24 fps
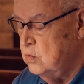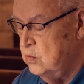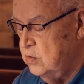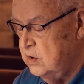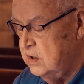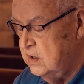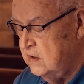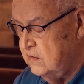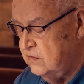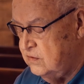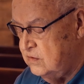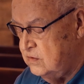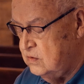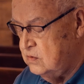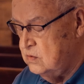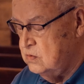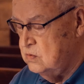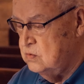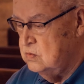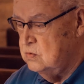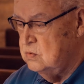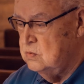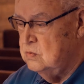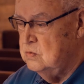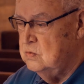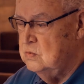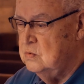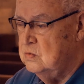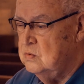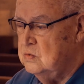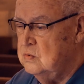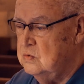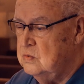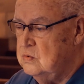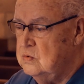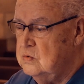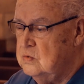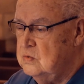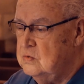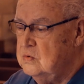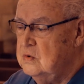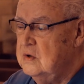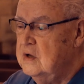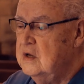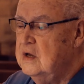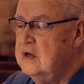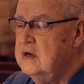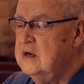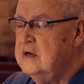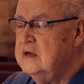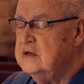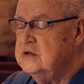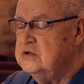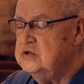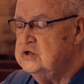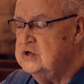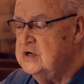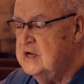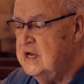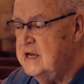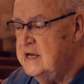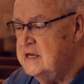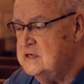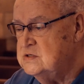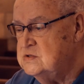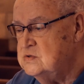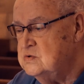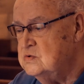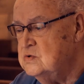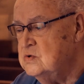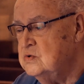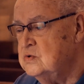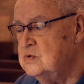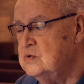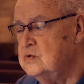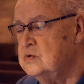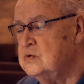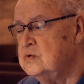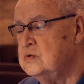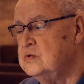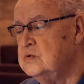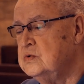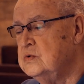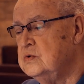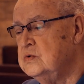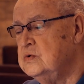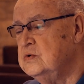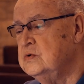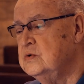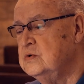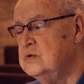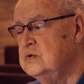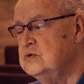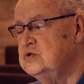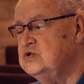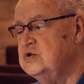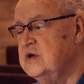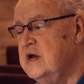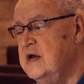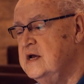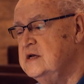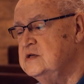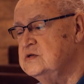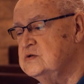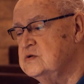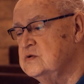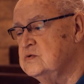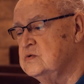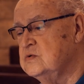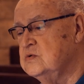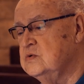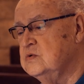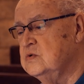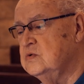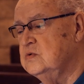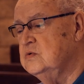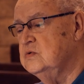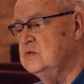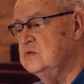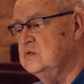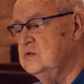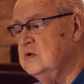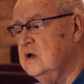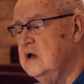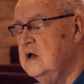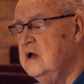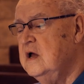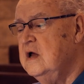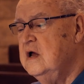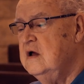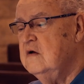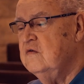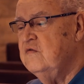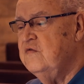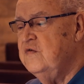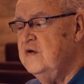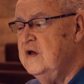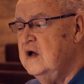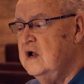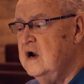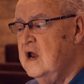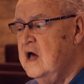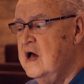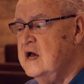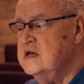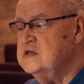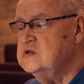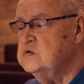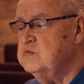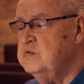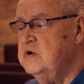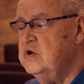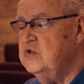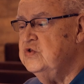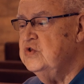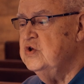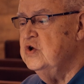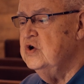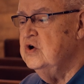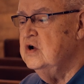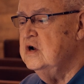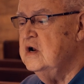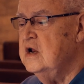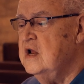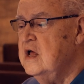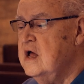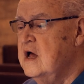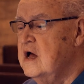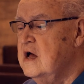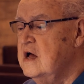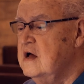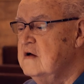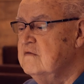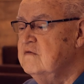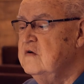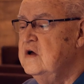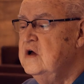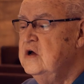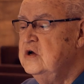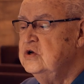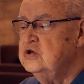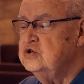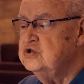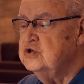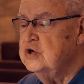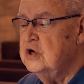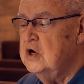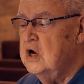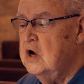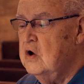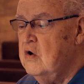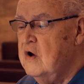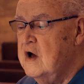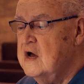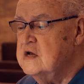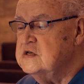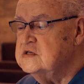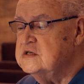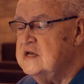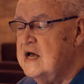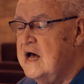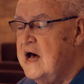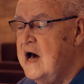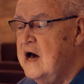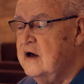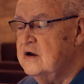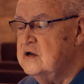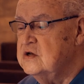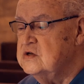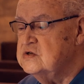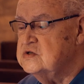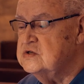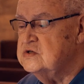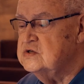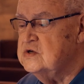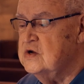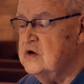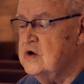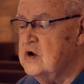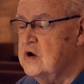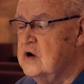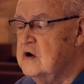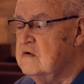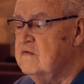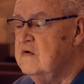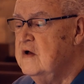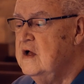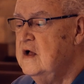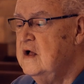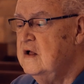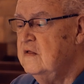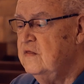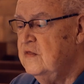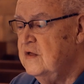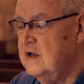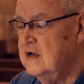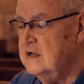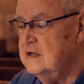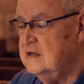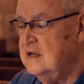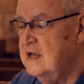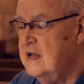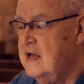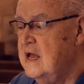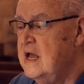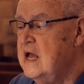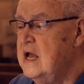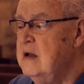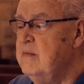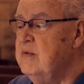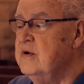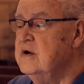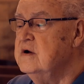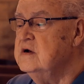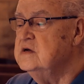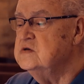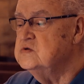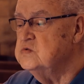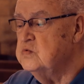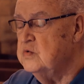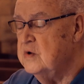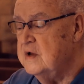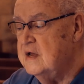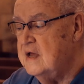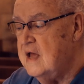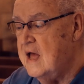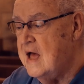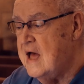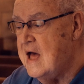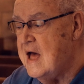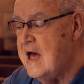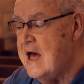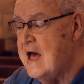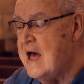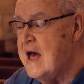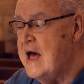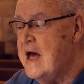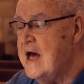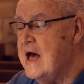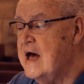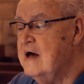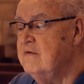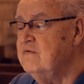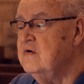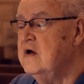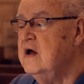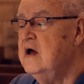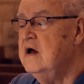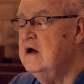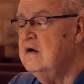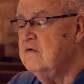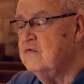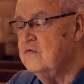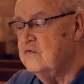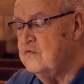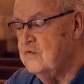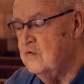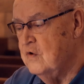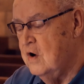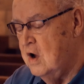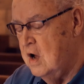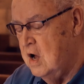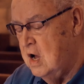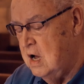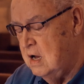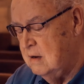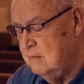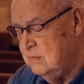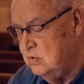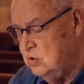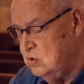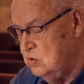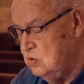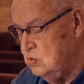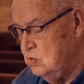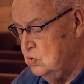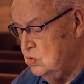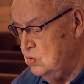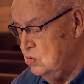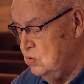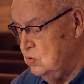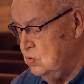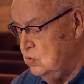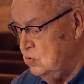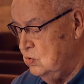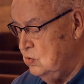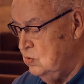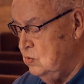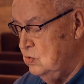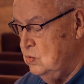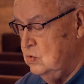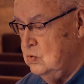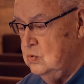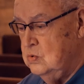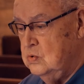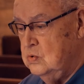with you. Jesu, Jesu, fill us with your love. Show us how to serve the neighbors we have from you.